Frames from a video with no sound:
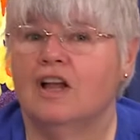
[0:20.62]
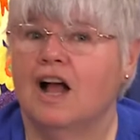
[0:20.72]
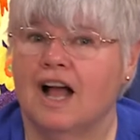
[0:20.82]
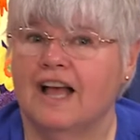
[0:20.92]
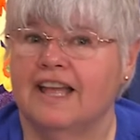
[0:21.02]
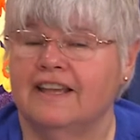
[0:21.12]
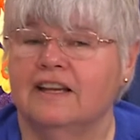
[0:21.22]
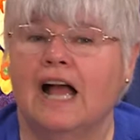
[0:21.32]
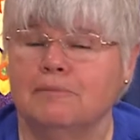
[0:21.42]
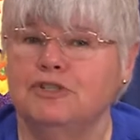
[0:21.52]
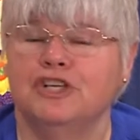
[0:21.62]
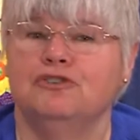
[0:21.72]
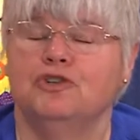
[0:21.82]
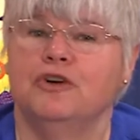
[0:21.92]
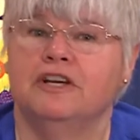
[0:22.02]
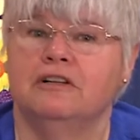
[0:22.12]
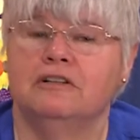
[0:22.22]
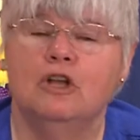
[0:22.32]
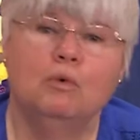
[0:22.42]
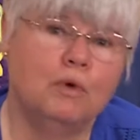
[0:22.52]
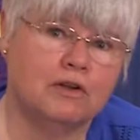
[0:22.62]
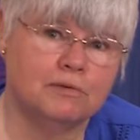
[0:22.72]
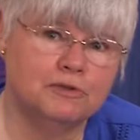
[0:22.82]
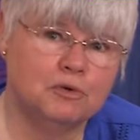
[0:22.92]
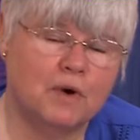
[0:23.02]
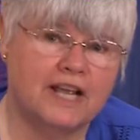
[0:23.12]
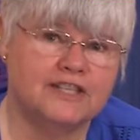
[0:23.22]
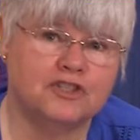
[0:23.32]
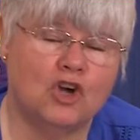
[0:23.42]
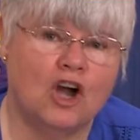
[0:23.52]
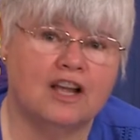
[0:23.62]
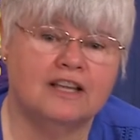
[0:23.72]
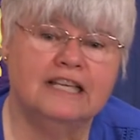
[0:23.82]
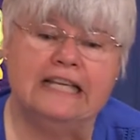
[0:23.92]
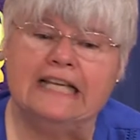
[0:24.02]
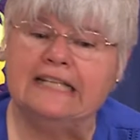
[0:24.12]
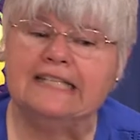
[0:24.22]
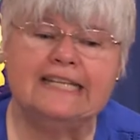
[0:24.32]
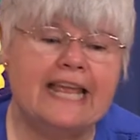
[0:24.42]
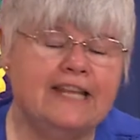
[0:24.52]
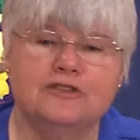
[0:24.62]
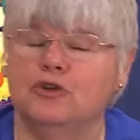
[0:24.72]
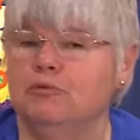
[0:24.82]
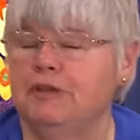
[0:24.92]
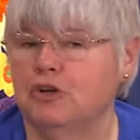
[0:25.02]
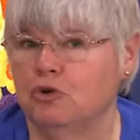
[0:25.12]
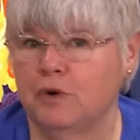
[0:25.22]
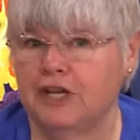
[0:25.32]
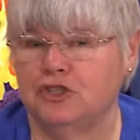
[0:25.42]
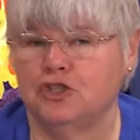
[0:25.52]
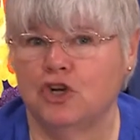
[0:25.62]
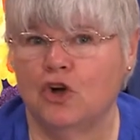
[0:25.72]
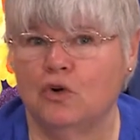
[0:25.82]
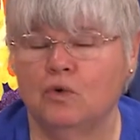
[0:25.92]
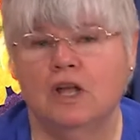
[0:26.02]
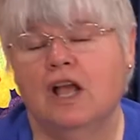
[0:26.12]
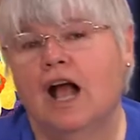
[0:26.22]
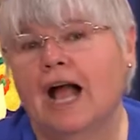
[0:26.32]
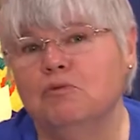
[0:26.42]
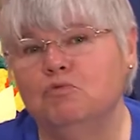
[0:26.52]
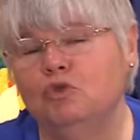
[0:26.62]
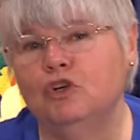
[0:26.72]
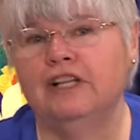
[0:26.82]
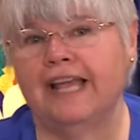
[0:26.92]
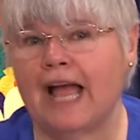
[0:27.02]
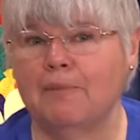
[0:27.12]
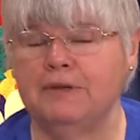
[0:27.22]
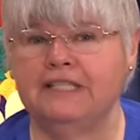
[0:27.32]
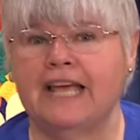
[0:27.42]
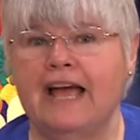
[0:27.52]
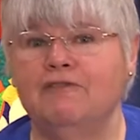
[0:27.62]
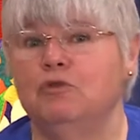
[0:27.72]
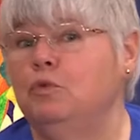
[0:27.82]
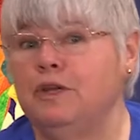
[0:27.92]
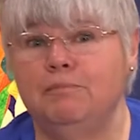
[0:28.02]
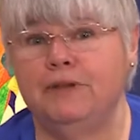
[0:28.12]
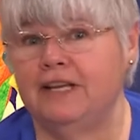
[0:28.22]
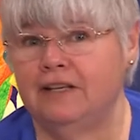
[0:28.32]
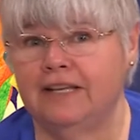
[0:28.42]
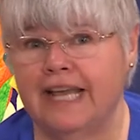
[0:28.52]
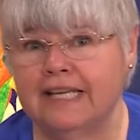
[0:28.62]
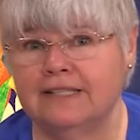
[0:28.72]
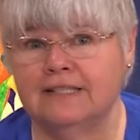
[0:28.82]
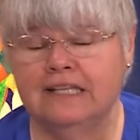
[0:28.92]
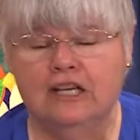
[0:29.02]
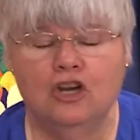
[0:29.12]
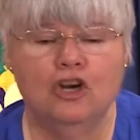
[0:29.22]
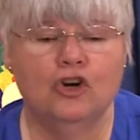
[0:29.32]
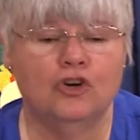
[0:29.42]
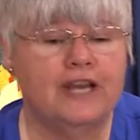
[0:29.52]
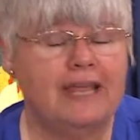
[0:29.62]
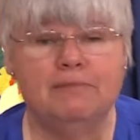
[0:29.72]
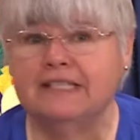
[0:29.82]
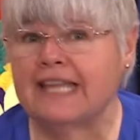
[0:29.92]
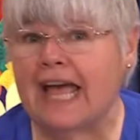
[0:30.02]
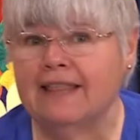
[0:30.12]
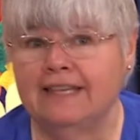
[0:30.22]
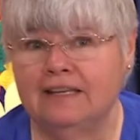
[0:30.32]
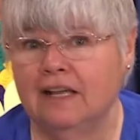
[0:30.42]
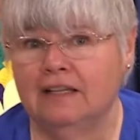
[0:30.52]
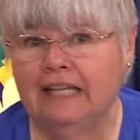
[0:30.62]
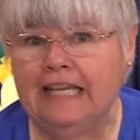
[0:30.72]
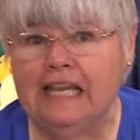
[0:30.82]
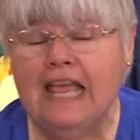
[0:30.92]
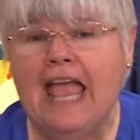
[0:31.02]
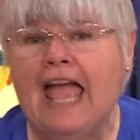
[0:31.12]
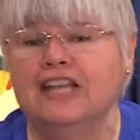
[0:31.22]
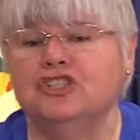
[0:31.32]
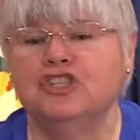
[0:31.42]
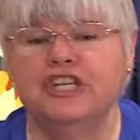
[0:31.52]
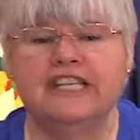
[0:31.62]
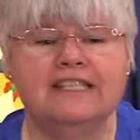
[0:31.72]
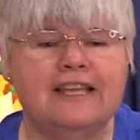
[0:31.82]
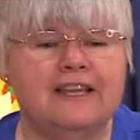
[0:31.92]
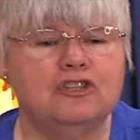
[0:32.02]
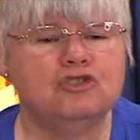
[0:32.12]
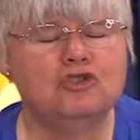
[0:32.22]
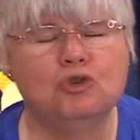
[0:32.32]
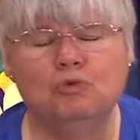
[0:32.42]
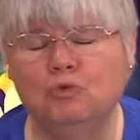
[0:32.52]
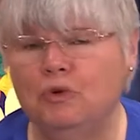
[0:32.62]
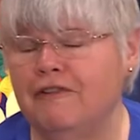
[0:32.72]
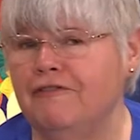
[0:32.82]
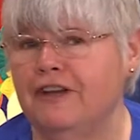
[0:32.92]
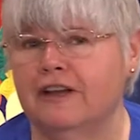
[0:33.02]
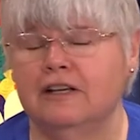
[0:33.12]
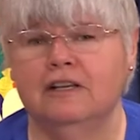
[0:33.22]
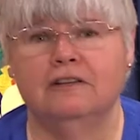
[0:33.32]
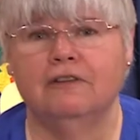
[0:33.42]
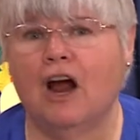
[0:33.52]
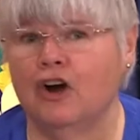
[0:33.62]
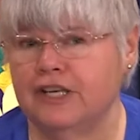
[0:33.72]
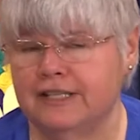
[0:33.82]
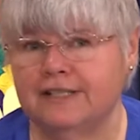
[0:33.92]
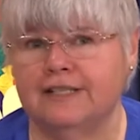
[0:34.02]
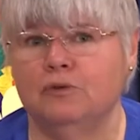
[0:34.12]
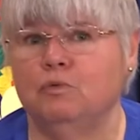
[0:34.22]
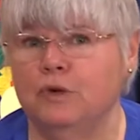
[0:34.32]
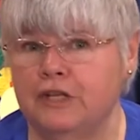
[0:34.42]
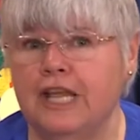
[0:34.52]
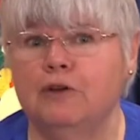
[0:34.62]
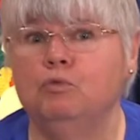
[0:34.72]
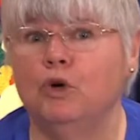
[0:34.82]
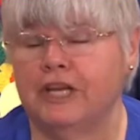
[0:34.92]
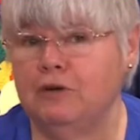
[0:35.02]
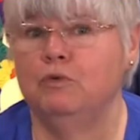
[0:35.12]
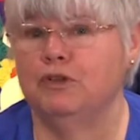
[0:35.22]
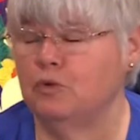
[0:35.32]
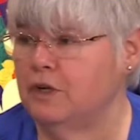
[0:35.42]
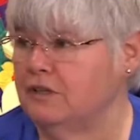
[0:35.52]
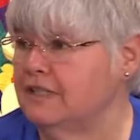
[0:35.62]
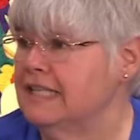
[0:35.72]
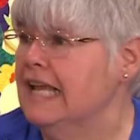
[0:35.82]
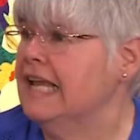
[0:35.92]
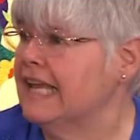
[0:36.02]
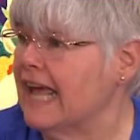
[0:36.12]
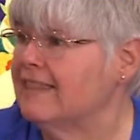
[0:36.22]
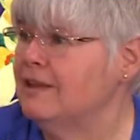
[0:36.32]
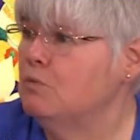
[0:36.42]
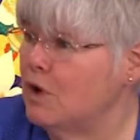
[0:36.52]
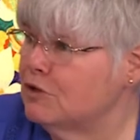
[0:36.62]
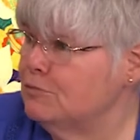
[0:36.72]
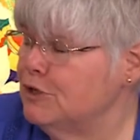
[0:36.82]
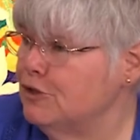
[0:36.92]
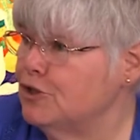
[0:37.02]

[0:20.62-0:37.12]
Hi, I'm Jan Doyle. Welcome to Wyse Talk. Today is going to be a great show. I'm really happy to have a repeat guest. Her name is Kathy Nutley, and she is a terrific artist and working with quilts. Kathy, welcome to the